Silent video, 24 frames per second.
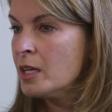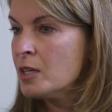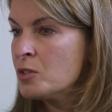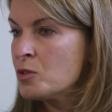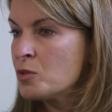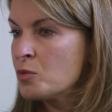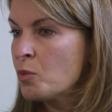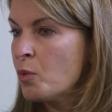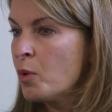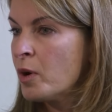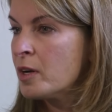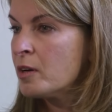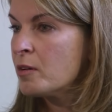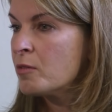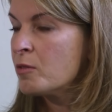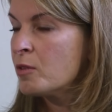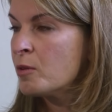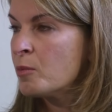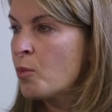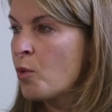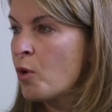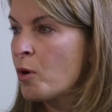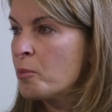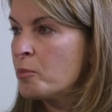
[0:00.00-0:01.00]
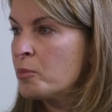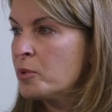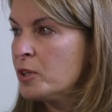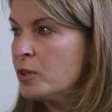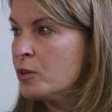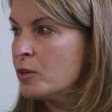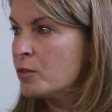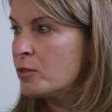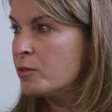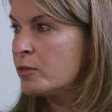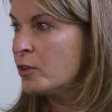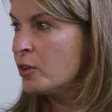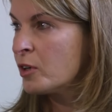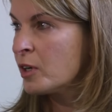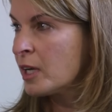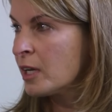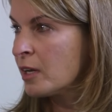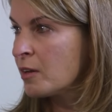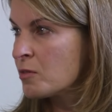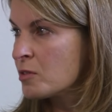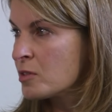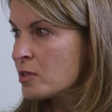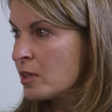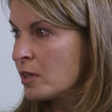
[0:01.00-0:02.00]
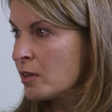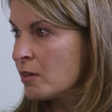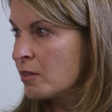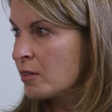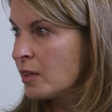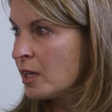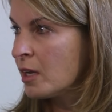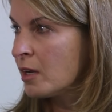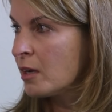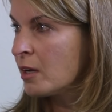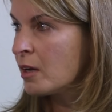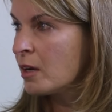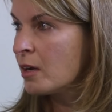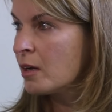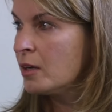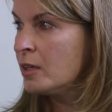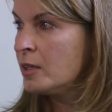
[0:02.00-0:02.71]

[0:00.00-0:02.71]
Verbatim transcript: is one of the more beautiful gifts I think